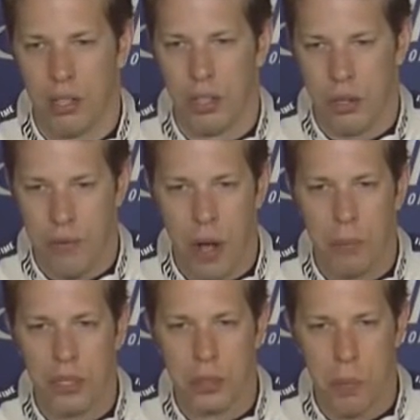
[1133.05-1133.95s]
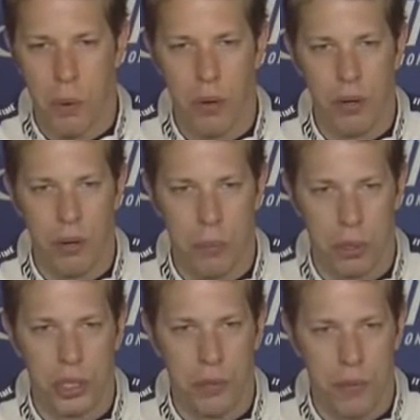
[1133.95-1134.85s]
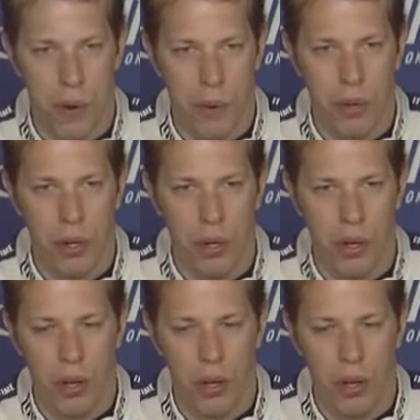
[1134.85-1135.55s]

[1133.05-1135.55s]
to develop the sport, push it forward,